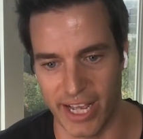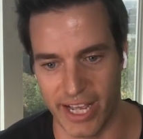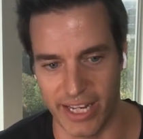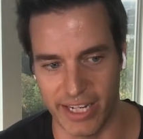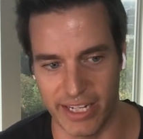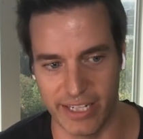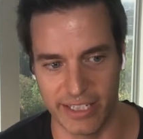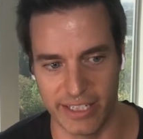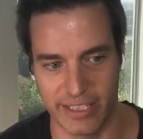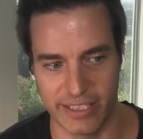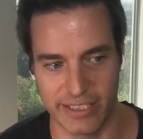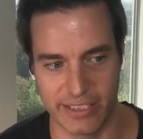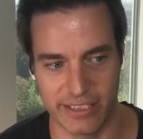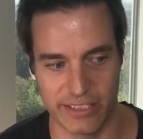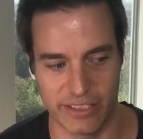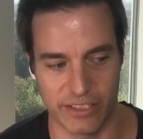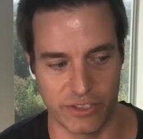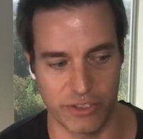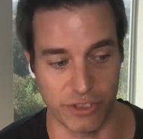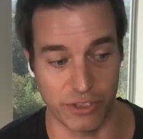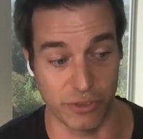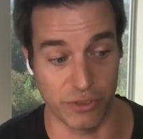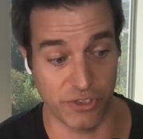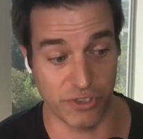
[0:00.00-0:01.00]
And
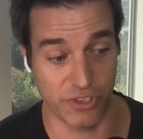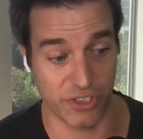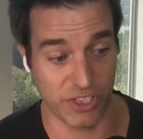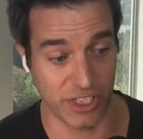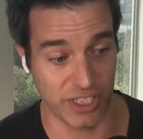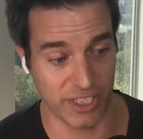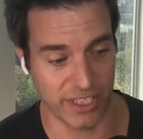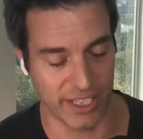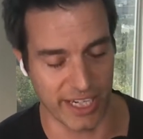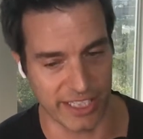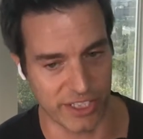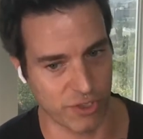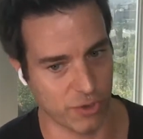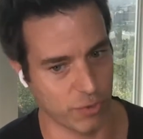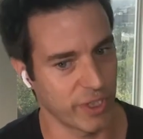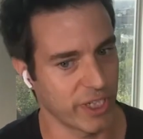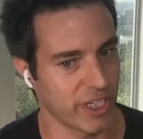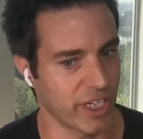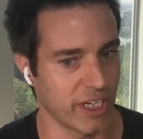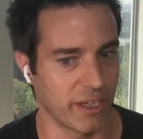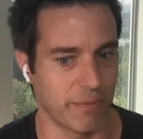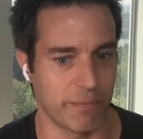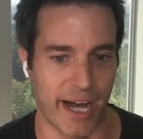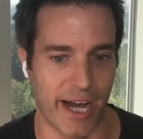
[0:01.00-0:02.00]
do you see that
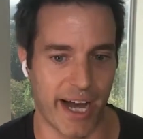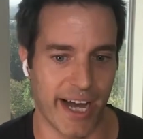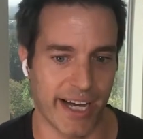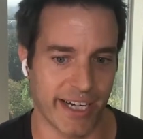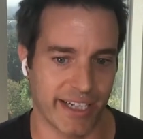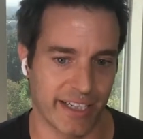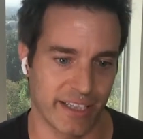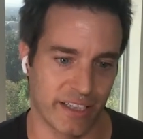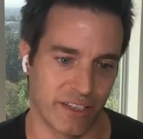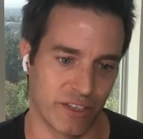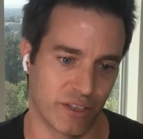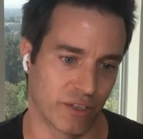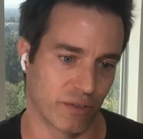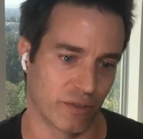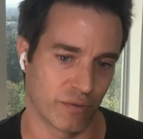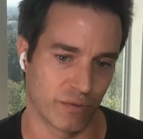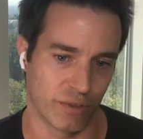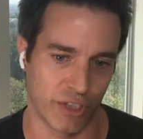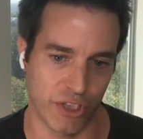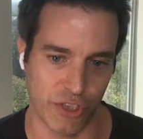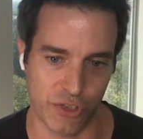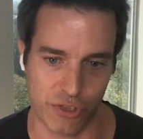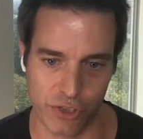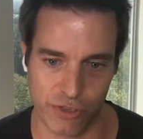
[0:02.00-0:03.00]
swinging back in
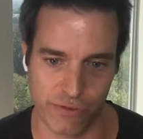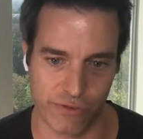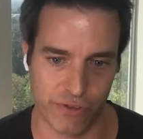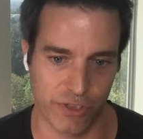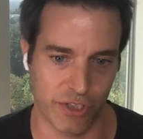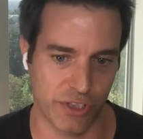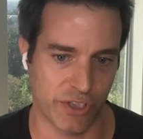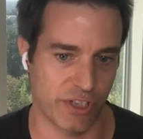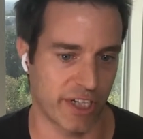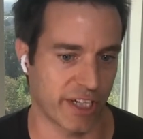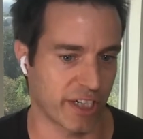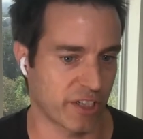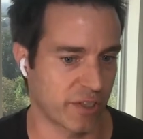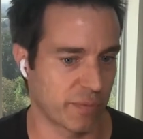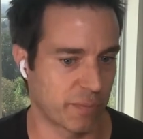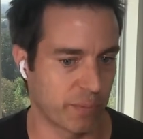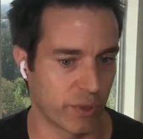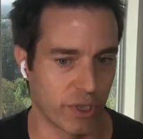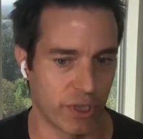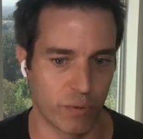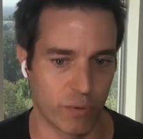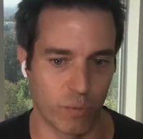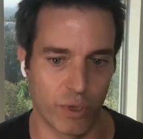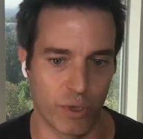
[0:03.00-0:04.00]
your research for this next
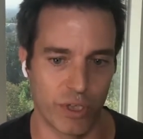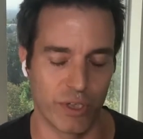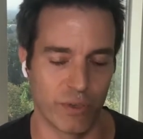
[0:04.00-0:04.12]
book?